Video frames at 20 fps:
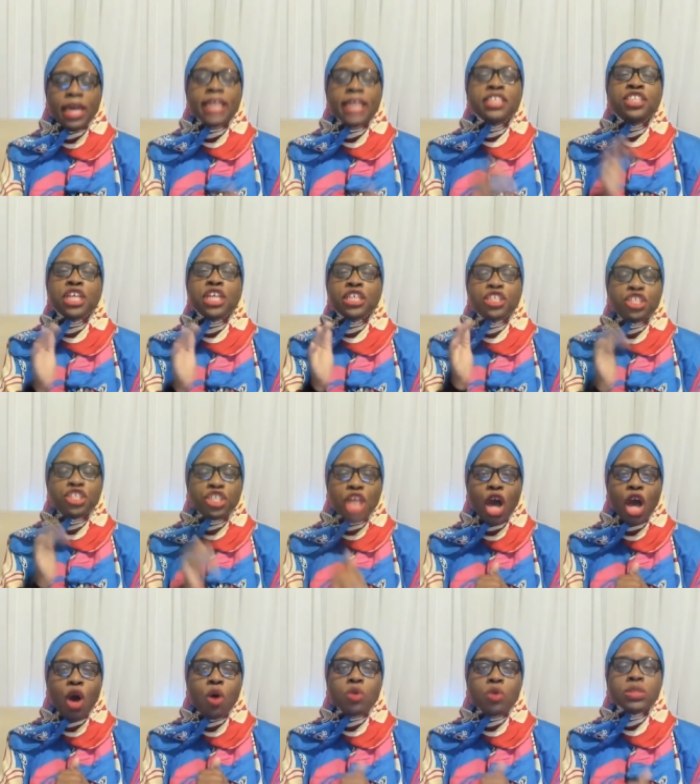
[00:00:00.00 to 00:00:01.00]
It just
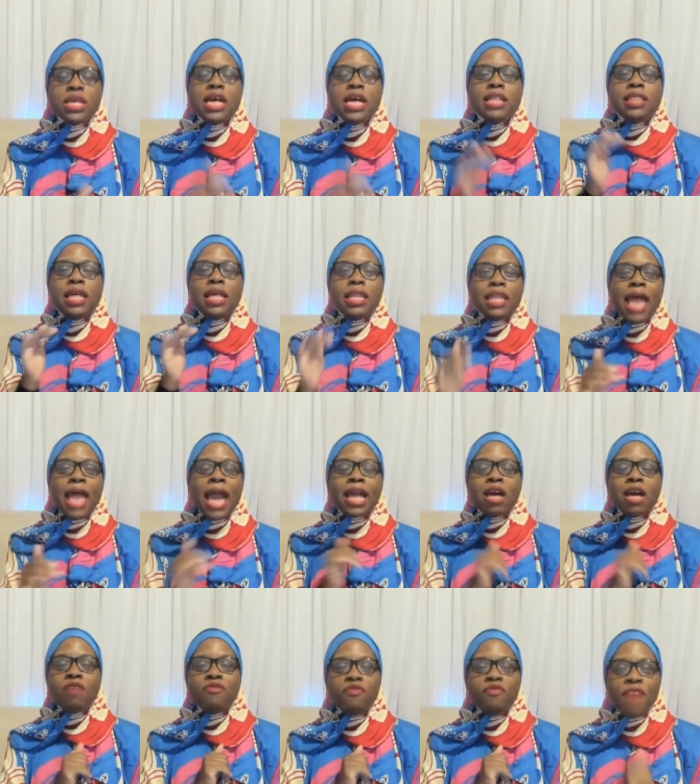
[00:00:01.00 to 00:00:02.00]
shows the
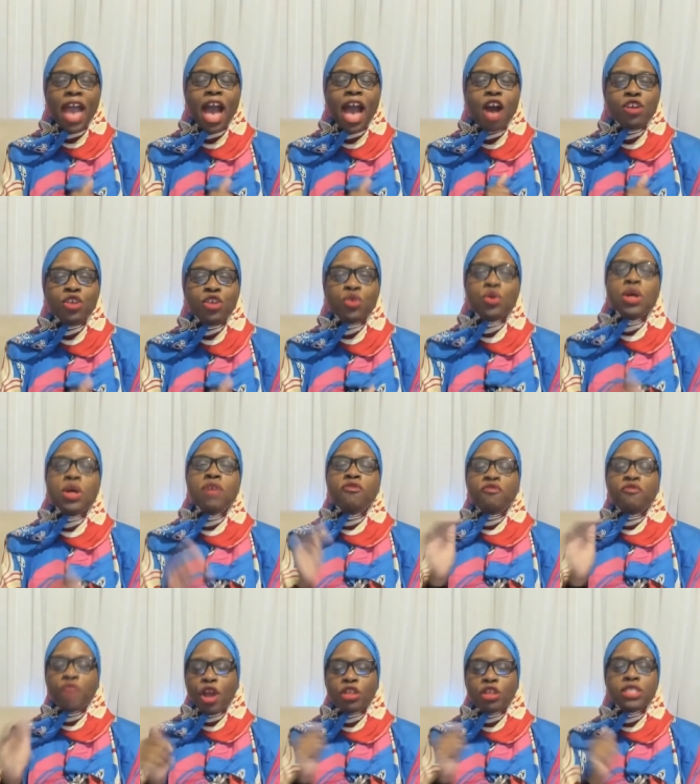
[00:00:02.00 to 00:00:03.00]
lack of value
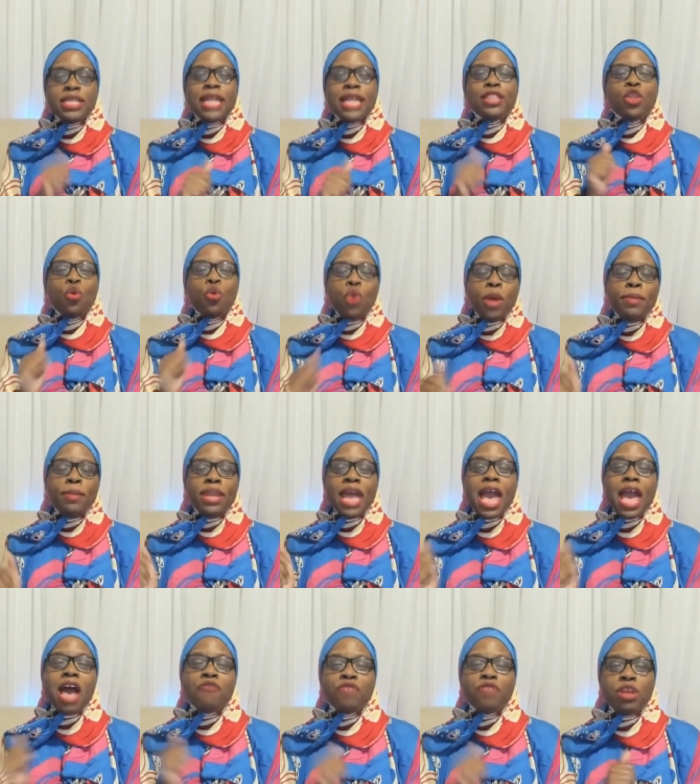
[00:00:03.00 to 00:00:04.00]
first that the women
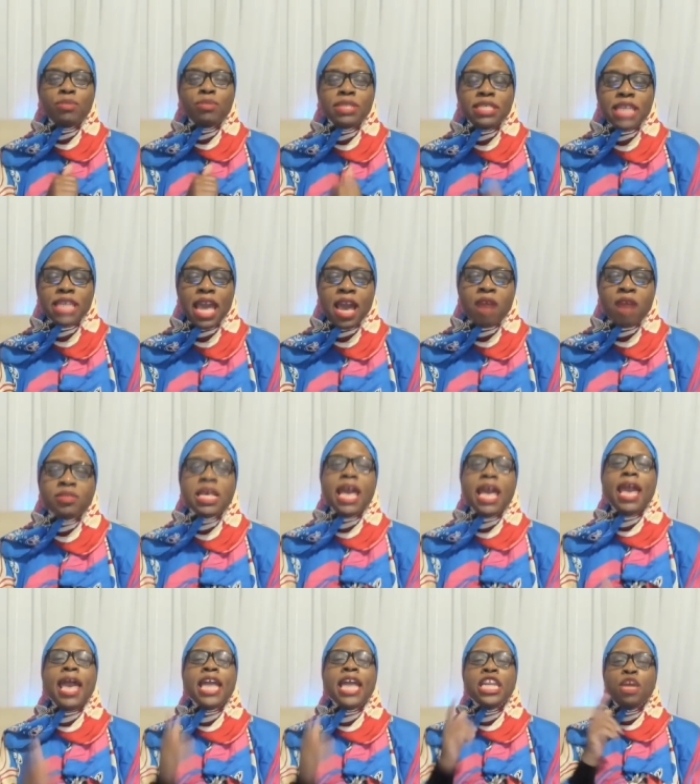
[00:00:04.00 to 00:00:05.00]
have for themselves,
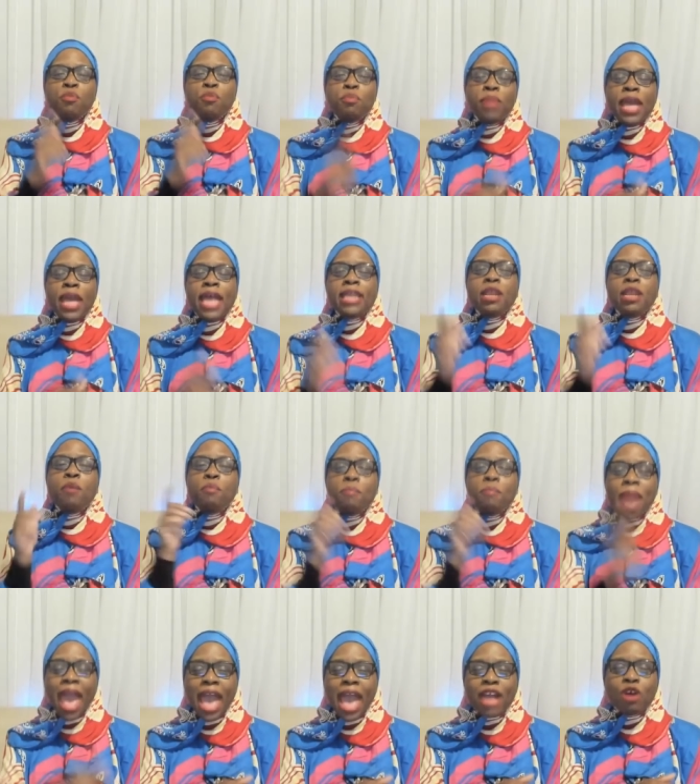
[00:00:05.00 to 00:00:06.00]
and the and the
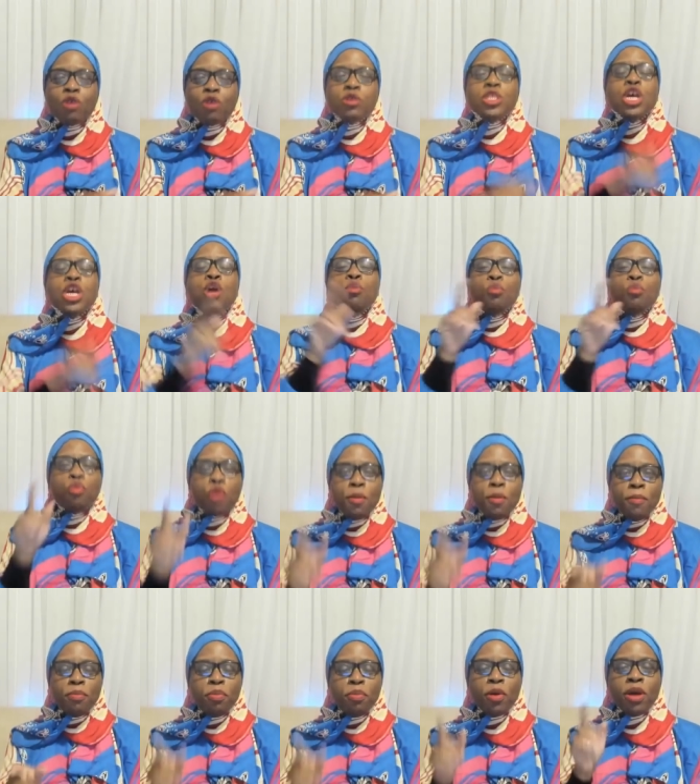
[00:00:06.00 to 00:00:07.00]
maggles
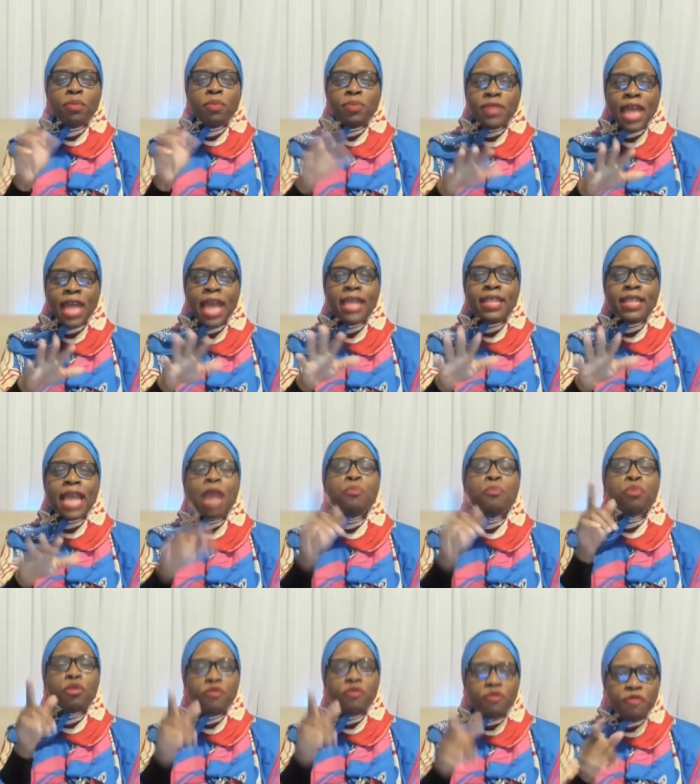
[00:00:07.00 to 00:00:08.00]
they they
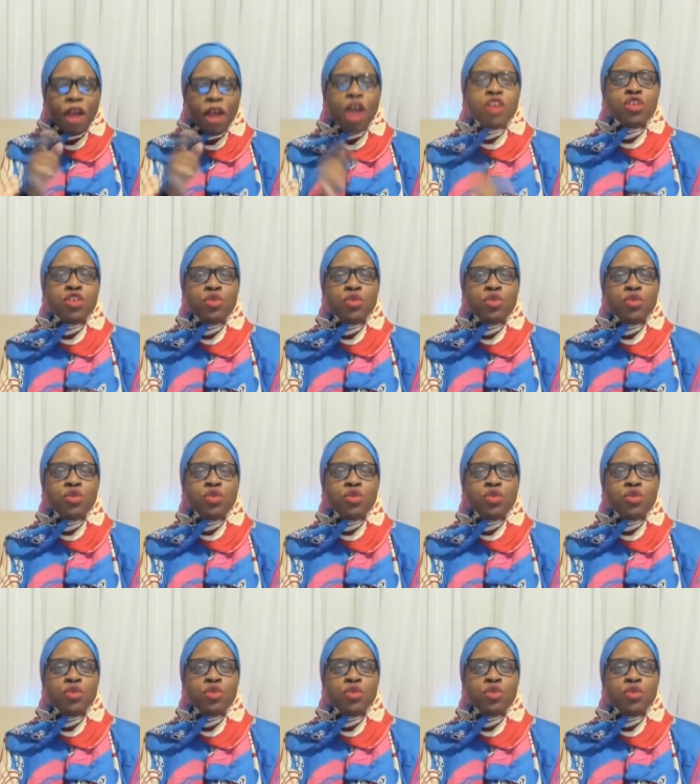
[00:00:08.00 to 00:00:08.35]
prefer